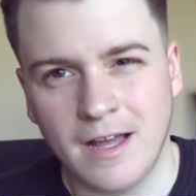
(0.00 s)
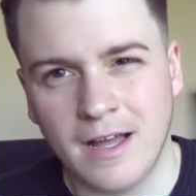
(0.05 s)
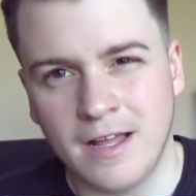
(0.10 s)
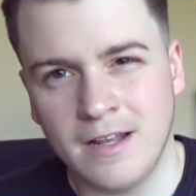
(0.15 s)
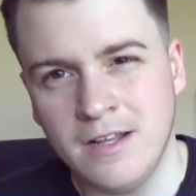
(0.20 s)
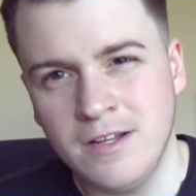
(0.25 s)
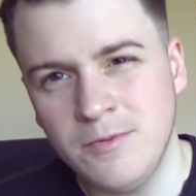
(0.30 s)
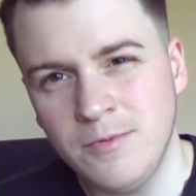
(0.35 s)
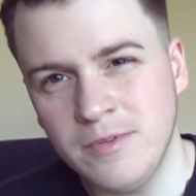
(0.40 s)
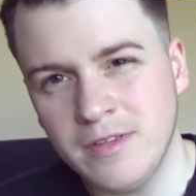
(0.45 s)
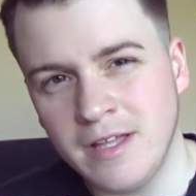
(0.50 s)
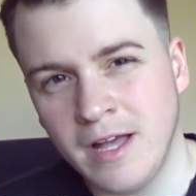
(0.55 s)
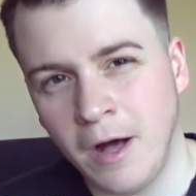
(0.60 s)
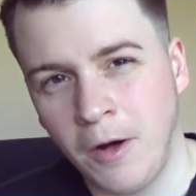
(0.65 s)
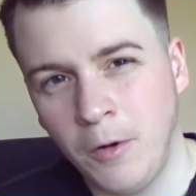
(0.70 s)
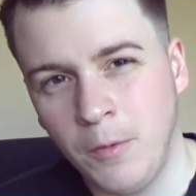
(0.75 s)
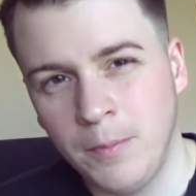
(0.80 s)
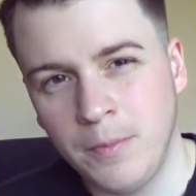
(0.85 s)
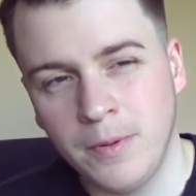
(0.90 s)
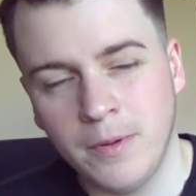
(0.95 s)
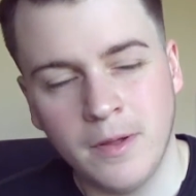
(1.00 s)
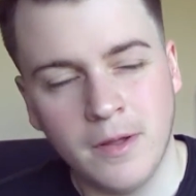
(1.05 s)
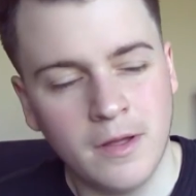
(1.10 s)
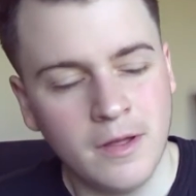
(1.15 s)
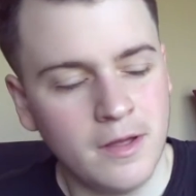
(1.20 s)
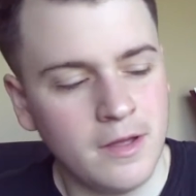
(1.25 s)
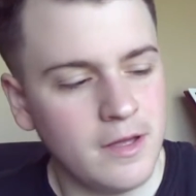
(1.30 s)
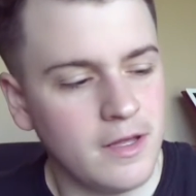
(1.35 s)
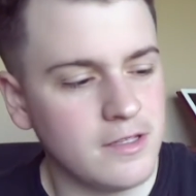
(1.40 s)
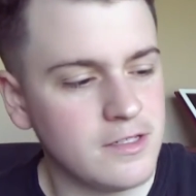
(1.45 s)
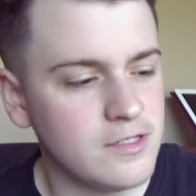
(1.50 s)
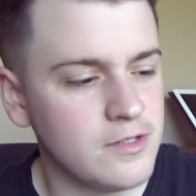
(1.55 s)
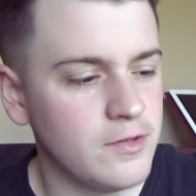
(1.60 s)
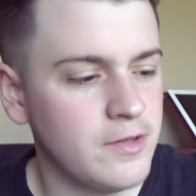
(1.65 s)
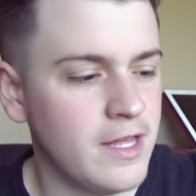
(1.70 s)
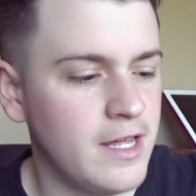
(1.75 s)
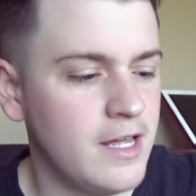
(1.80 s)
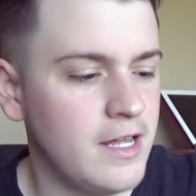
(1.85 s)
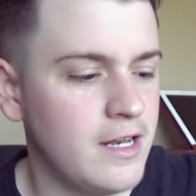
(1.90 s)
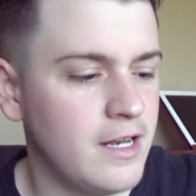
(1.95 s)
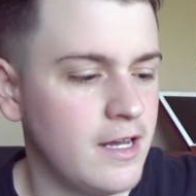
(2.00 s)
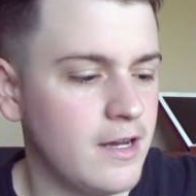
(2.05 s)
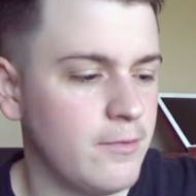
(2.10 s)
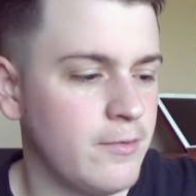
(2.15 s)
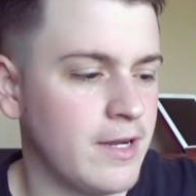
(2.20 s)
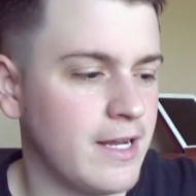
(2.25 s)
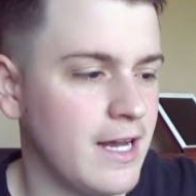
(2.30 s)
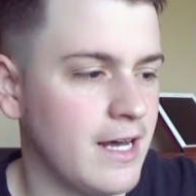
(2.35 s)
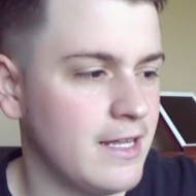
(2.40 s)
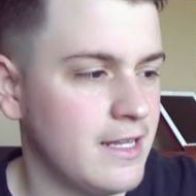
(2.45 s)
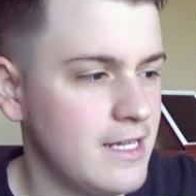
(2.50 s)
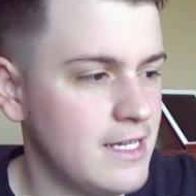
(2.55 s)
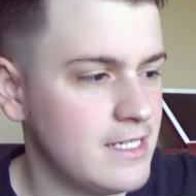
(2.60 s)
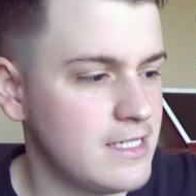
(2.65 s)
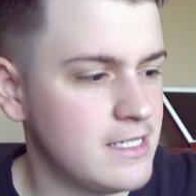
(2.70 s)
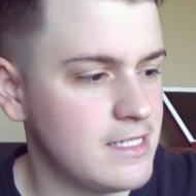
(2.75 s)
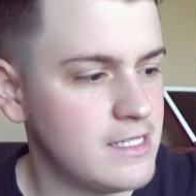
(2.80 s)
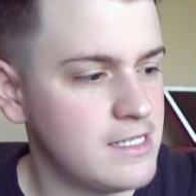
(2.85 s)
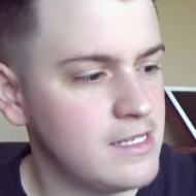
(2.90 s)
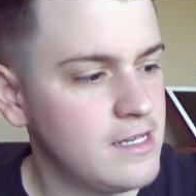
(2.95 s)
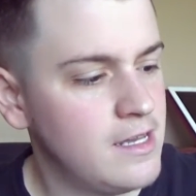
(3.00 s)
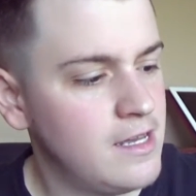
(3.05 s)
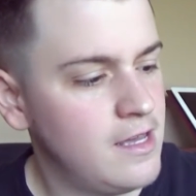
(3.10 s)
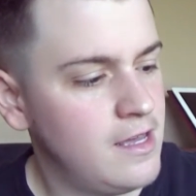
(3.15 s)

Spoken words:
it didn't really help. And so then we got this,